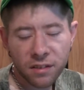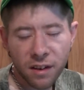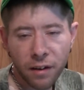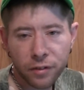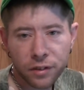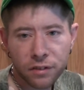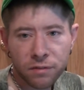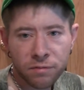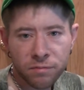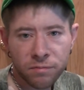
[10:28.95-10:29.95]
Never,
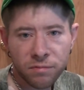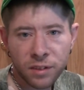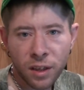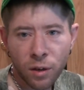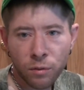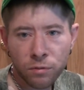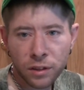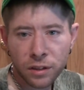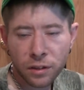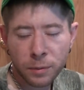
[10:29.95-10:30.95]

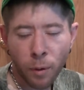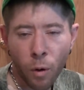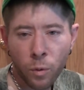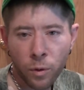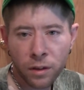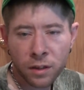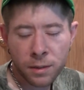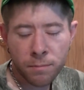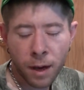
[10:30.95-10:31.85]
really spoke with them.